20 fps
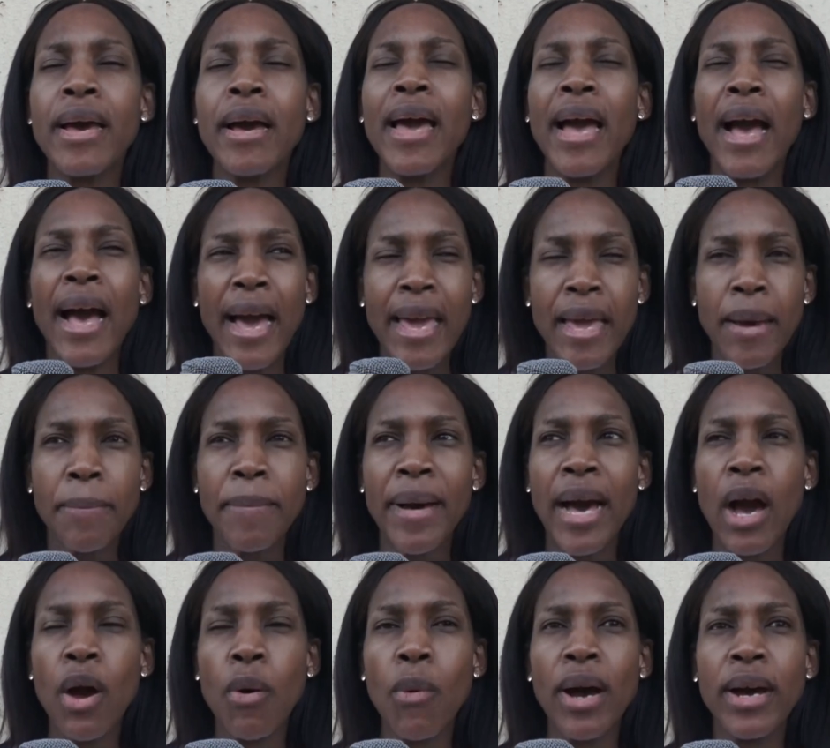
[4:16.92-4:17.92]
a higher
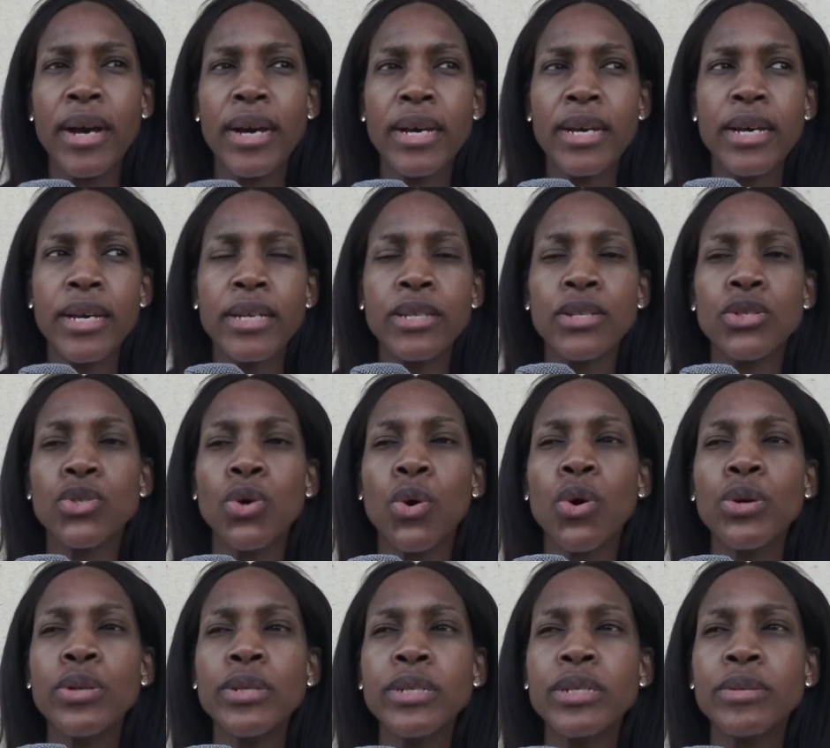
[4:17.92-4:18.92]
power,
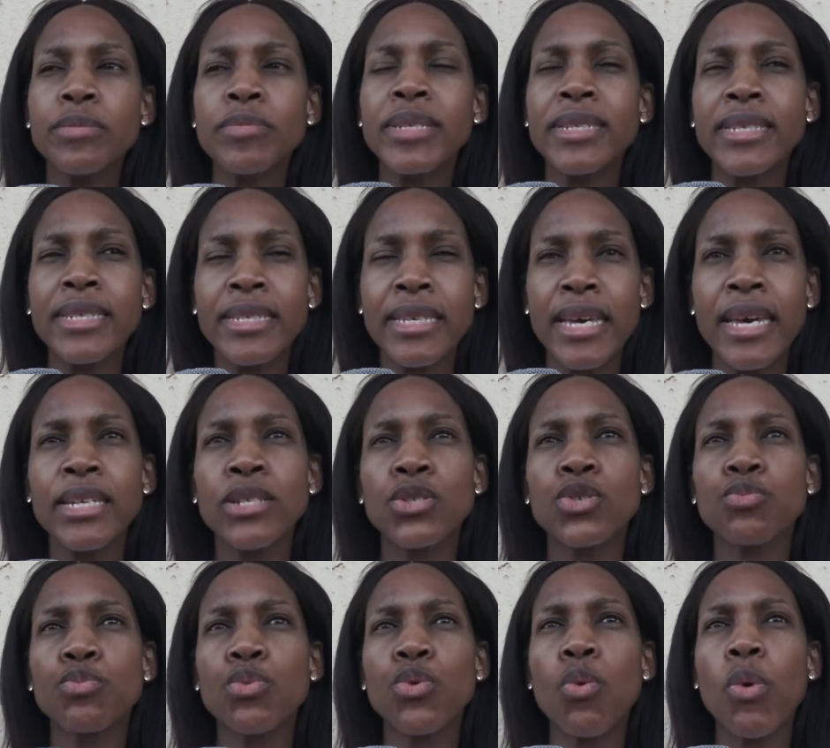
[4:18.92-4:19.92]
don't be scared
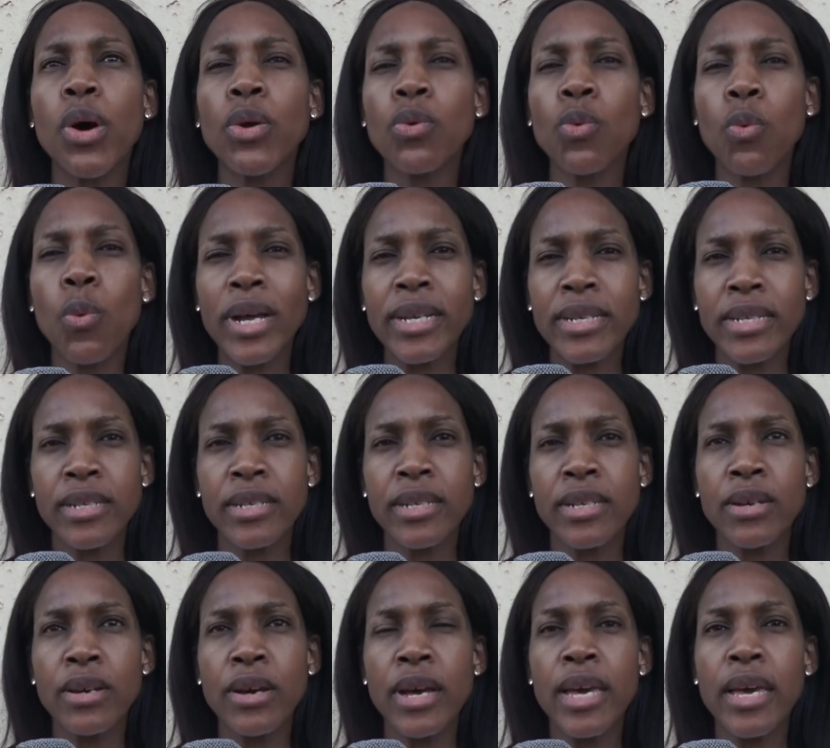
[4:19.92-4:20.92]
to book one-on-one
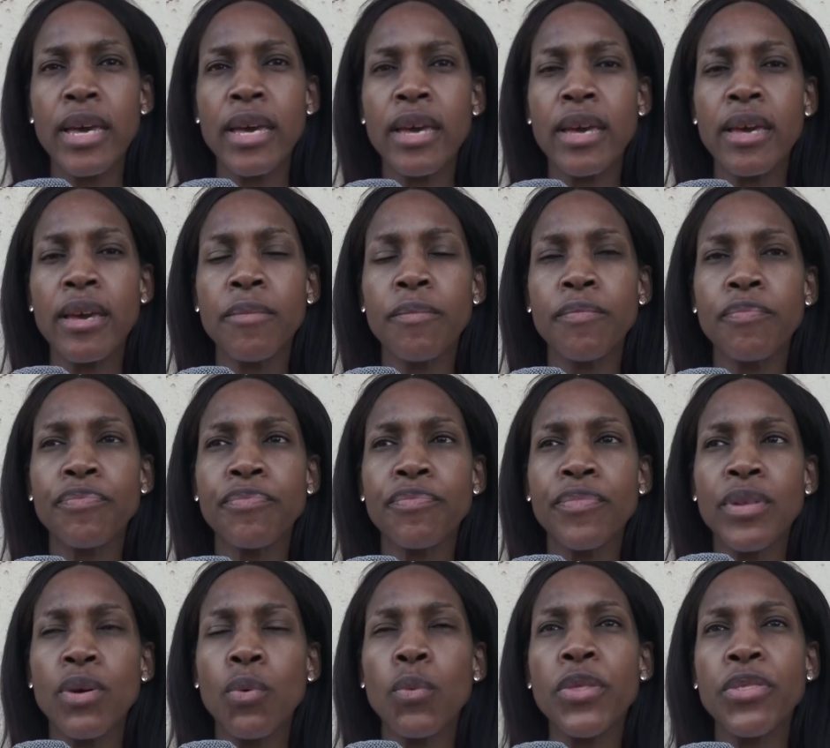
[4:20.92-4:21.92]
uh,
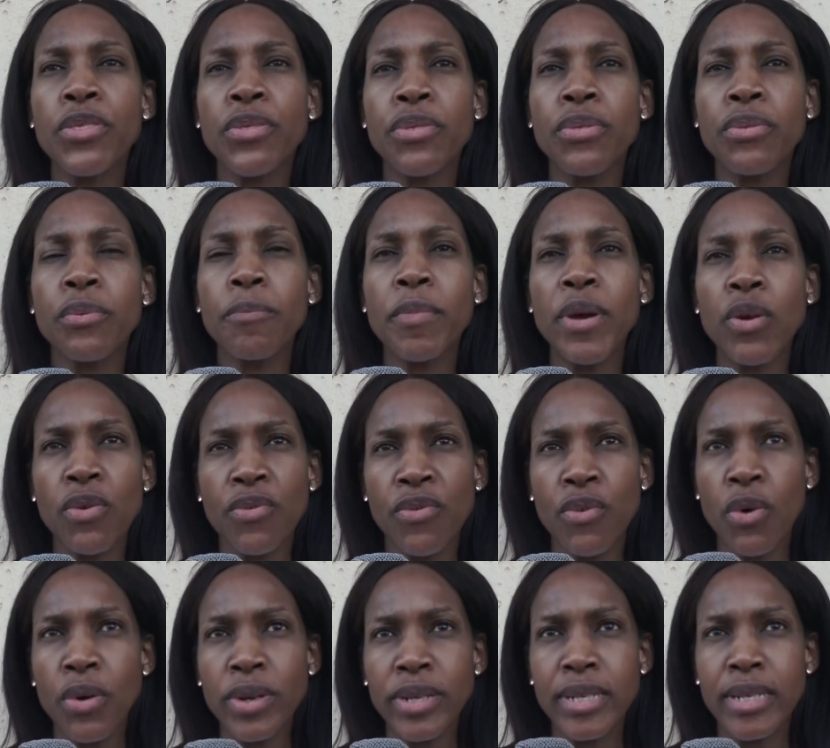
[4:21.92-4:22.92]
with men of
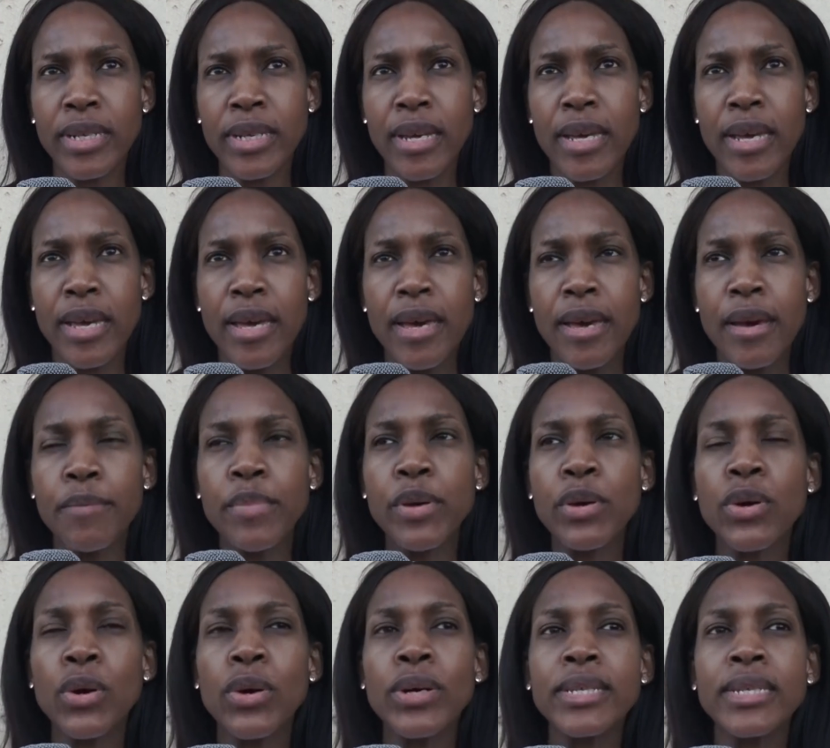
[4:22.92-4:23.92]
God
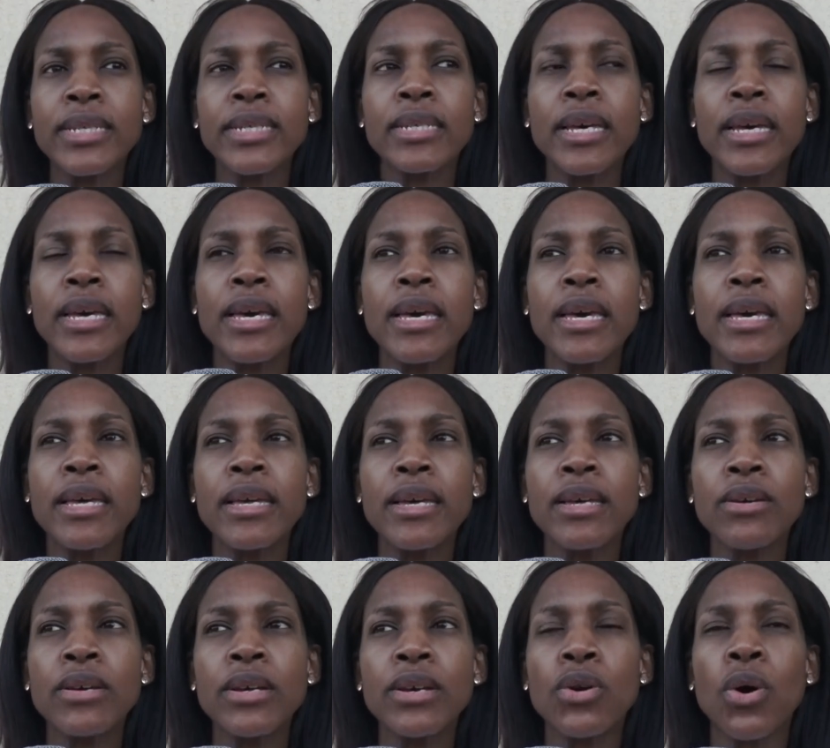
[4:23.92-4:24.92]
because uh,
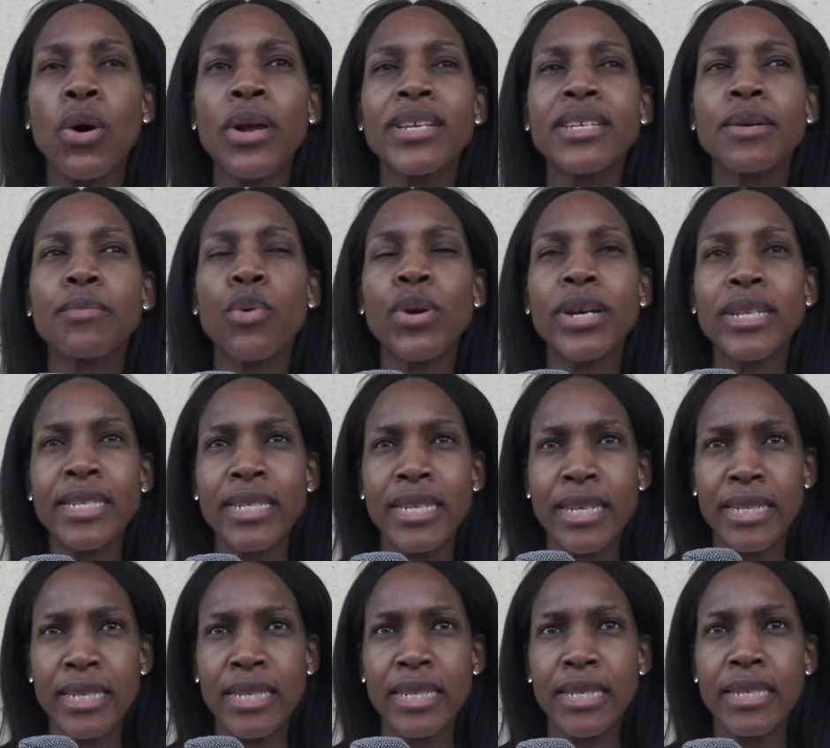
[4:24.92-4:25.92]
God has
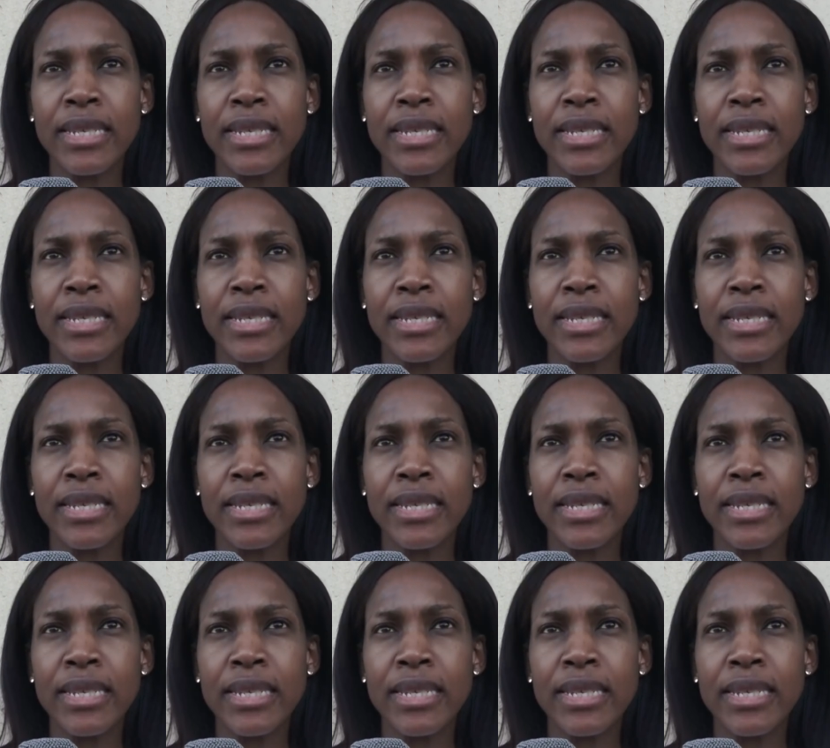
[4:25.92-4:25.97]
appointed